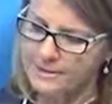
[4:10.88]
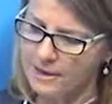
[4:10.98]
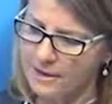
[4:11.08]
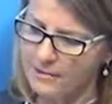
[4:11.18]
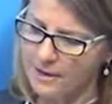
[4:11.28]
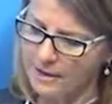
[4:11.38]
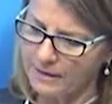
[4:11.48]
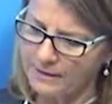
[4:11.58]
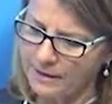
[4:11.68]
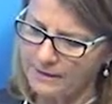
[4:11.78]

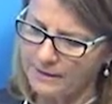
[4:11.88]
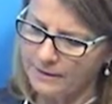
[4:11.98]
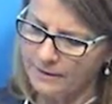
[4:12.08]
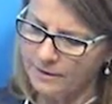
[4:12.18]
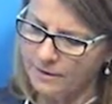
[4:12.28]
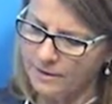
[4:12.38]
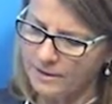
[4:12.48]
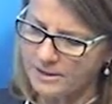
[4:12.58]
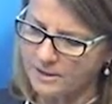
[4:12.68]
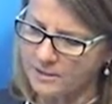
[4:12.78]
the
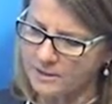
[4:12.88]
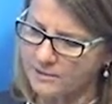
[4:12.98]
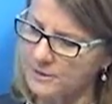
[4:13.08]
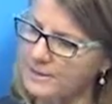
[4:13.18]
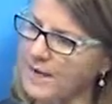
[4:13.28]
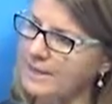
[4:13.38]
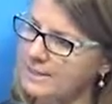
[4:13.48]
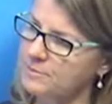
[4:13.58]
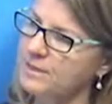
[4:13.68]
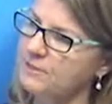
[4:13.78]
concept here is that it
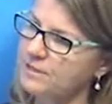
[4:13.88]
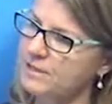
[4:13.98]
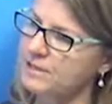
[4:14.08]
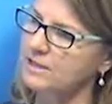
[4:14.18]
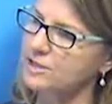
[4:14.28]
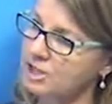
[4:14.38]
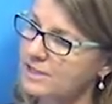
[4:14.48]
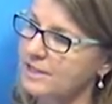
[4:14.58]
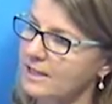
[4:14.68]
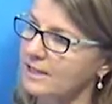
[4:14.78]
has to be given
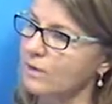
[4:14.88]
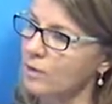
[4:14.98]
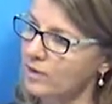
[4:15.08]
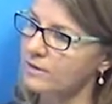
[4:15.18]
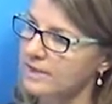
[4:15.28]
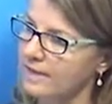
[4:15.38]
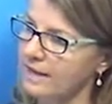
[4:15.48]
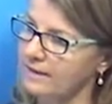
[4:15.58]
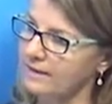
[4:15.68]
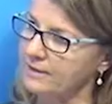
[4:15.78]
synergistically with a
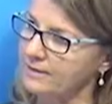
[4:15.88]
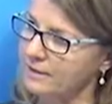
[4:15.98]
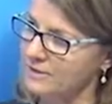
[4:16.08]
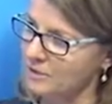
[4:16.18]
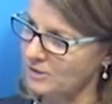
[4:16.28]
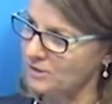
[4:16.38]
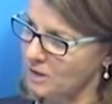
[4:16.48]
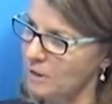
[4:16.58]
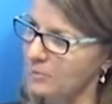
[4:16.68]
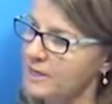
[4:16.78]
statin, and so it's the
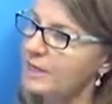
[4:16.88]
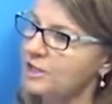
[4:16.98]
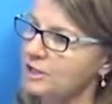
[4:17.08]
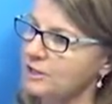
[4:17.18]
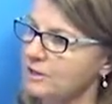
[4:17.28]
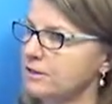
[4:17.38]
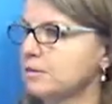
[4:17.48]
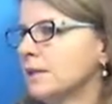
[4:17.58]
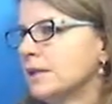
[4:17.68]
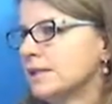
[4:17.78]
combination that
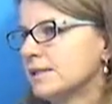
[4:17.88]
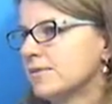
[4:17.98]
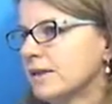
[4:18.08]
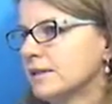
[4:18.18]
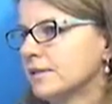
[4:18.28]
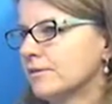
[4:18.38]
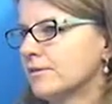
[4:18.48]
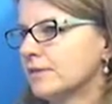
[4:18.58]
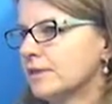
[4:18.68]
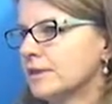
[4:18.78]
really is effective.
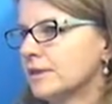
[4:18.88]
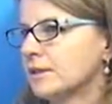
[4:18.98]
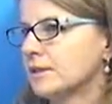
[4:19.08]
It